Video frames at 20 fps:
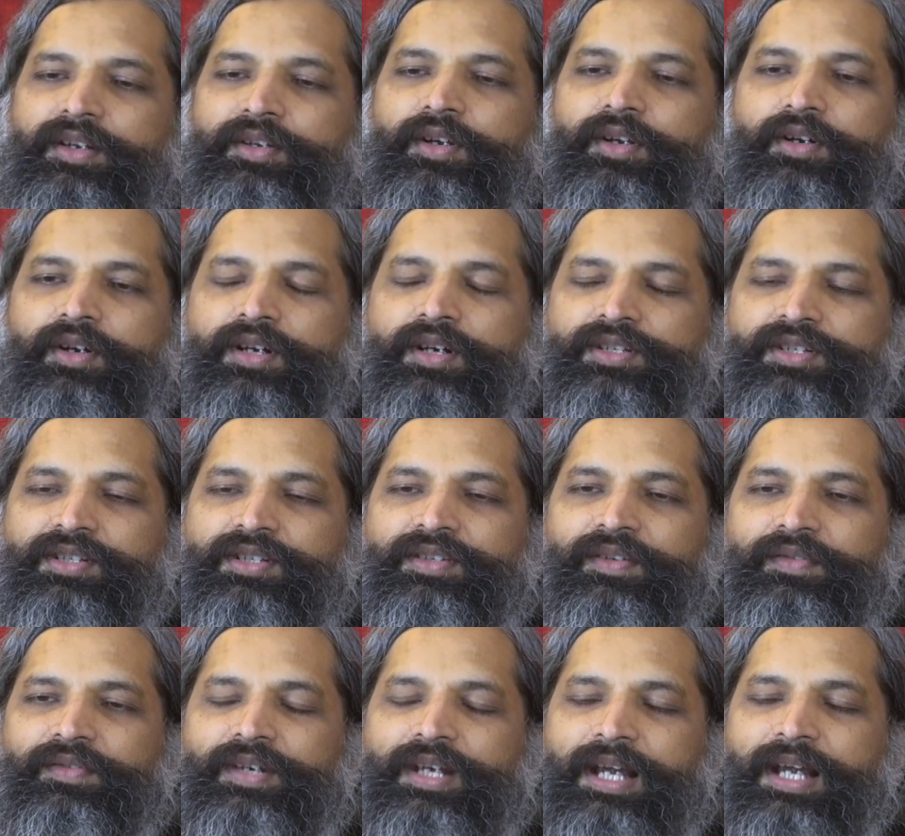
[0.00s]
You're conscious
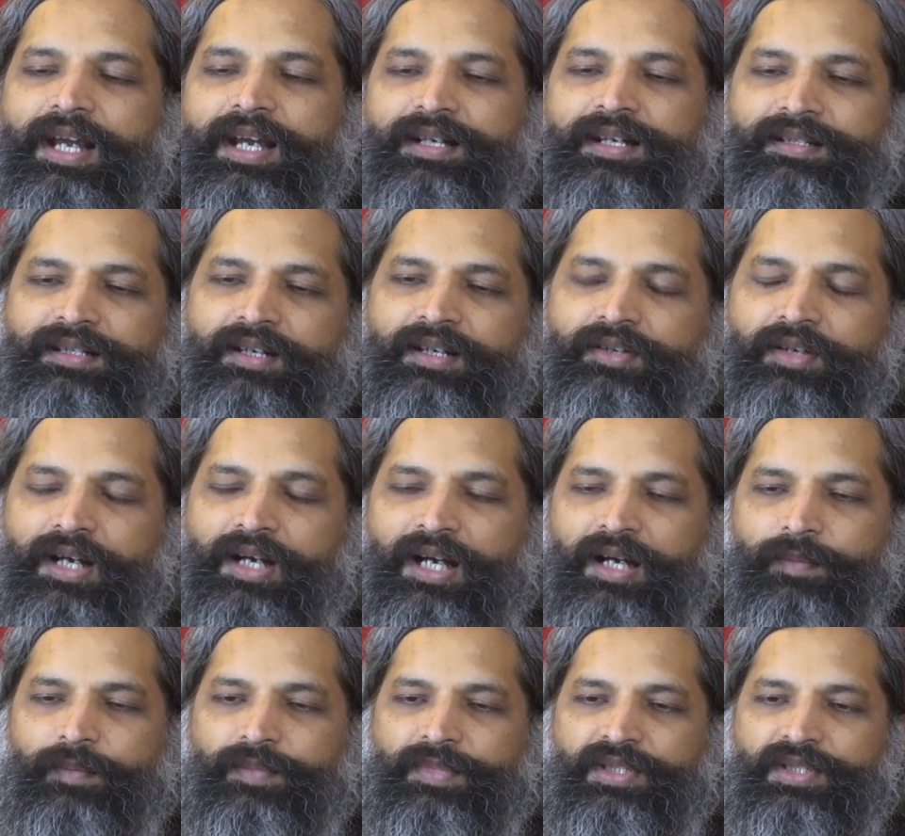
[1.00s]
of your hands and your
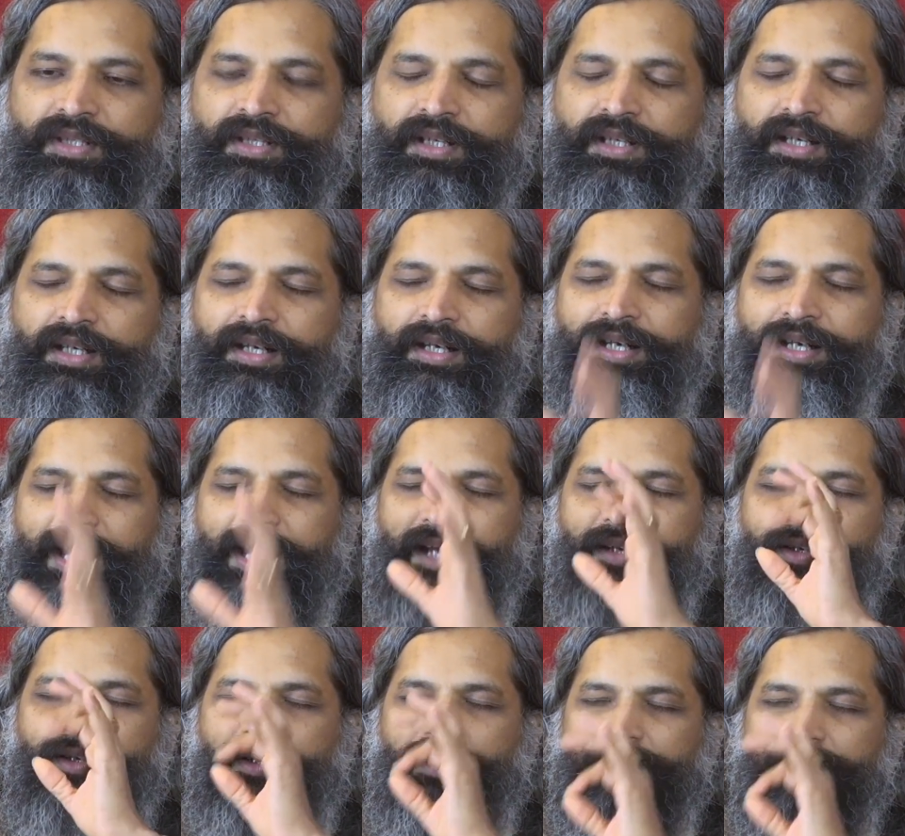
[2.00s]
arms,
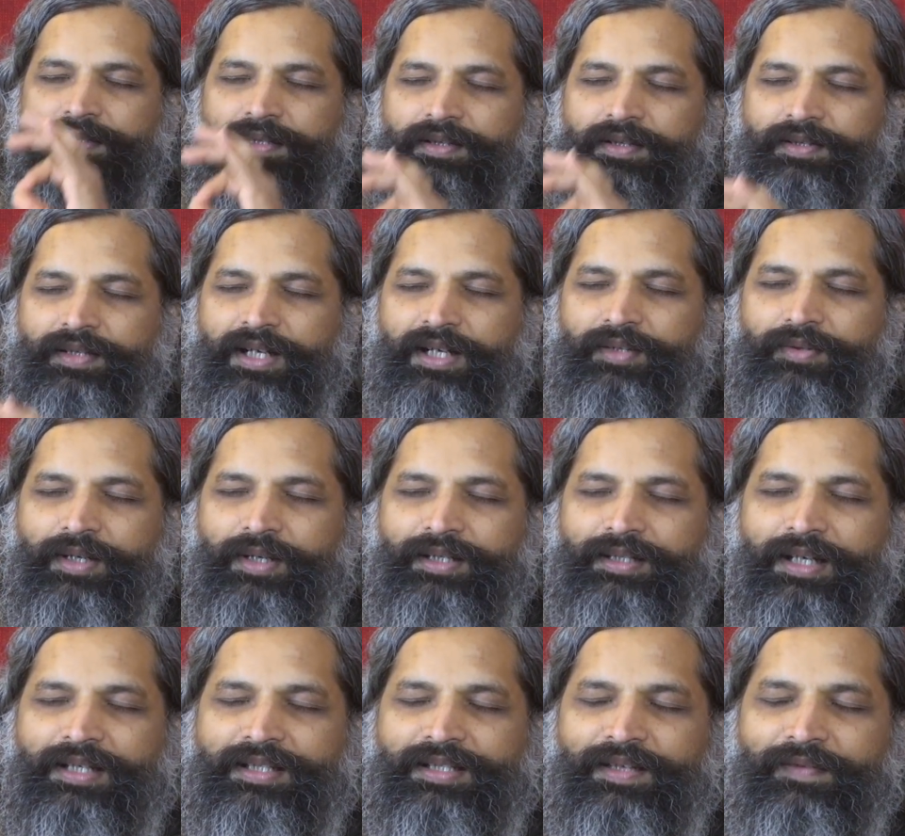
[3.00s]
and you concentrate to
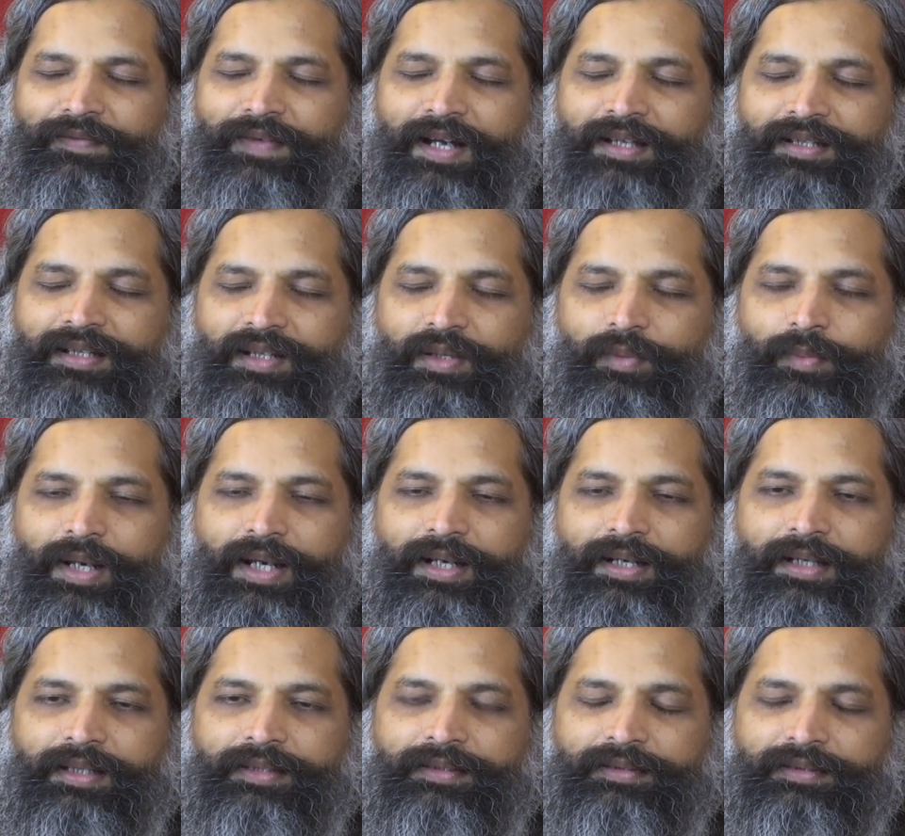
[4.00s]
intensify that
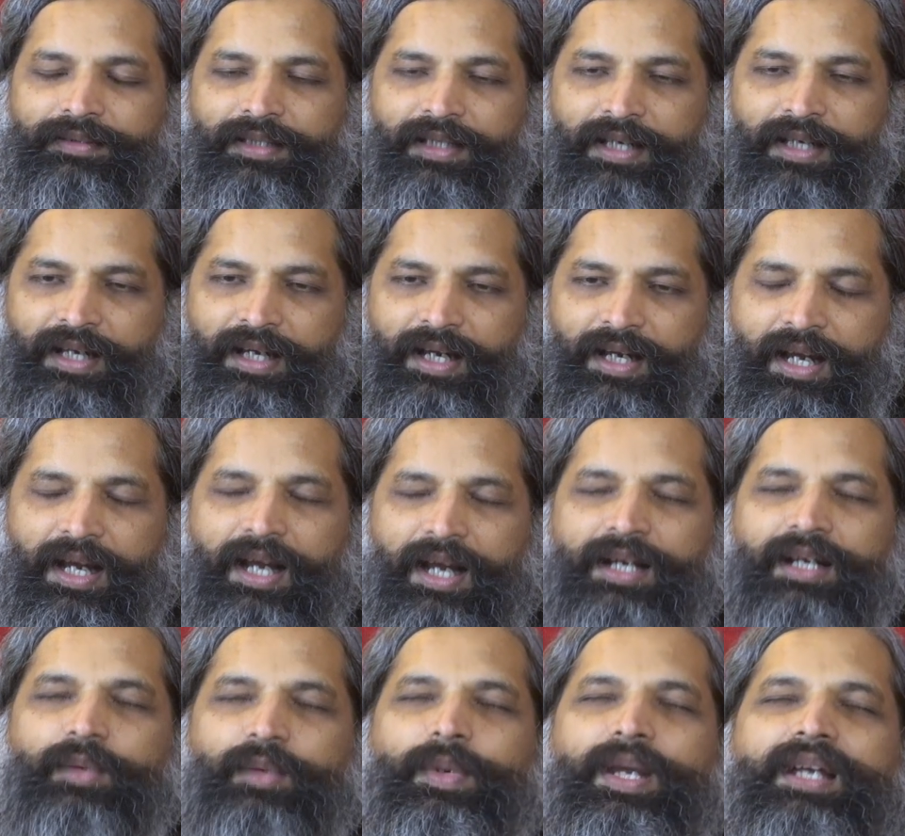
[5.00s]
awareness
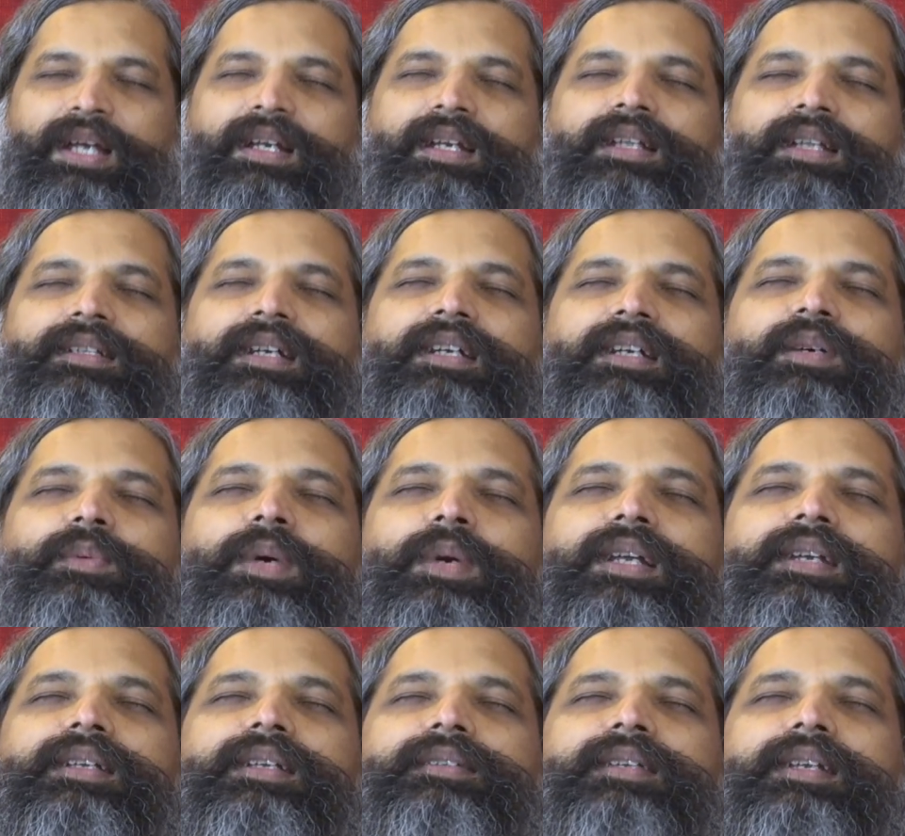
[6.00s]
and awaken in that
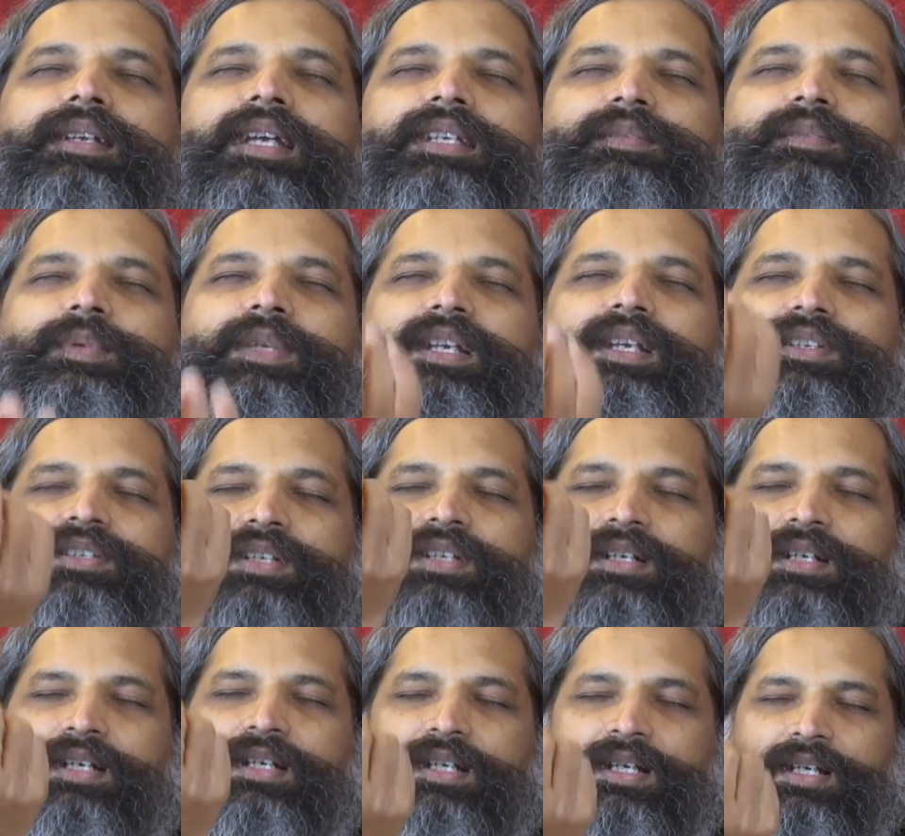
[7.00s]
awareness and
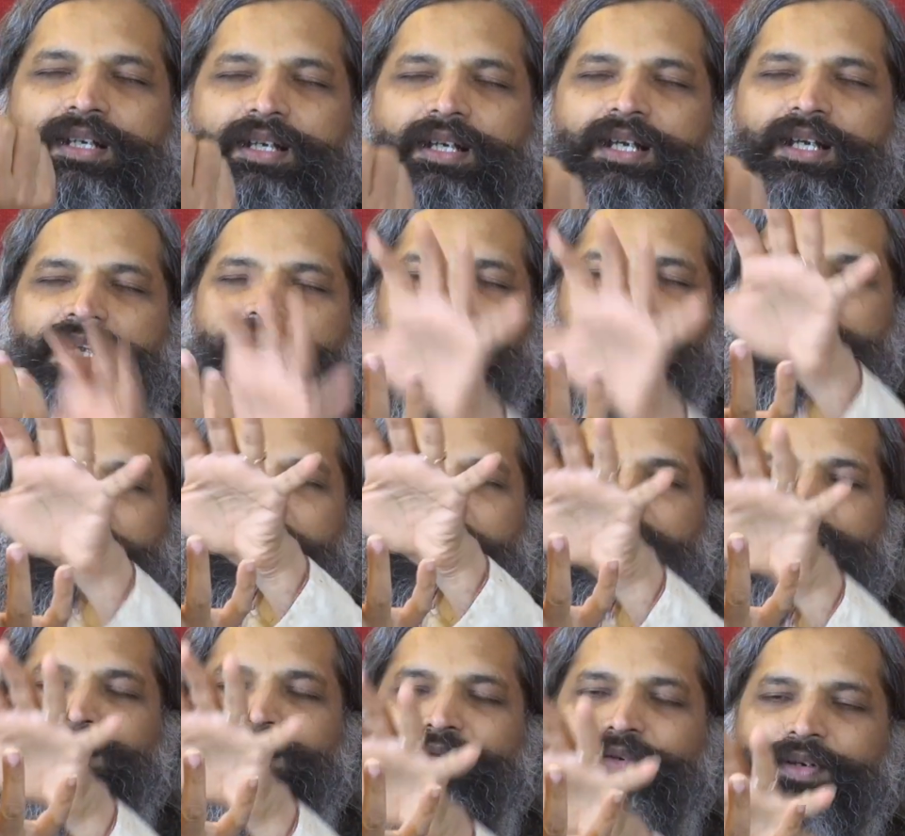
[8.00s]
aspiration,
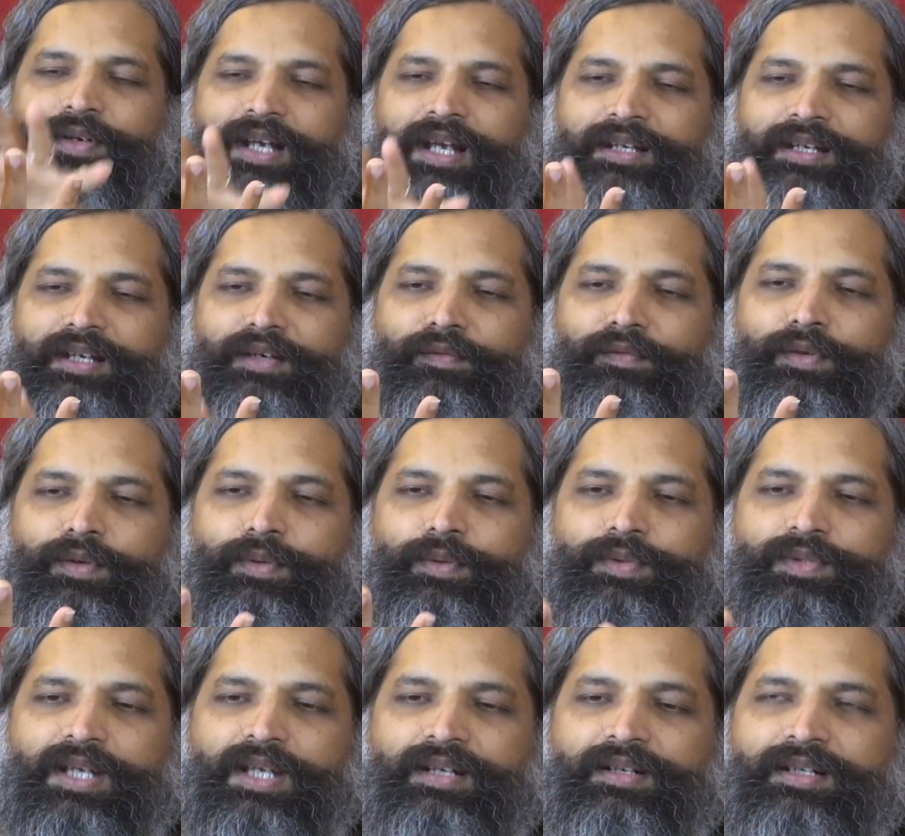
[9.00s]
and if you can,
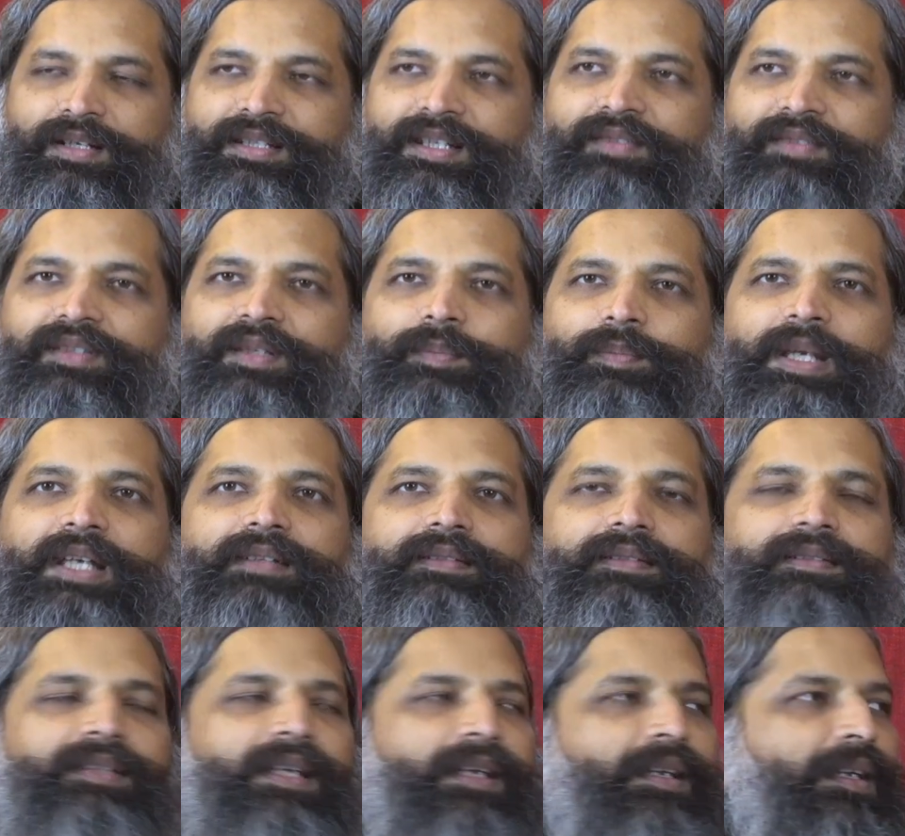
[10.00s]
infuse and receive the
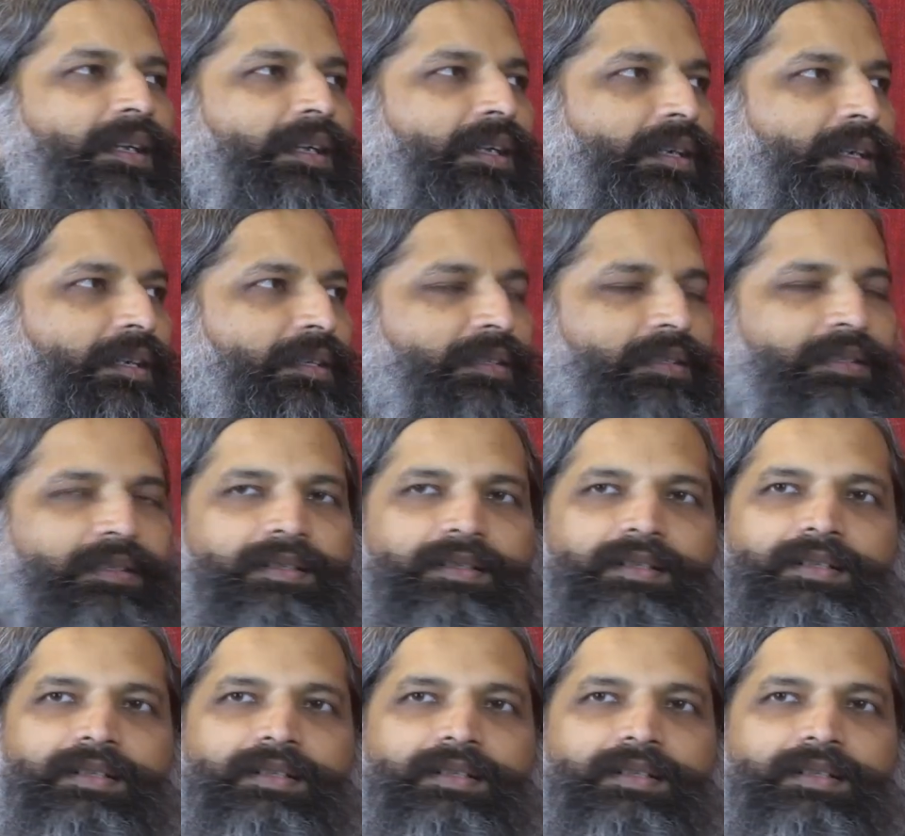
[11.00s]
peace settling in it.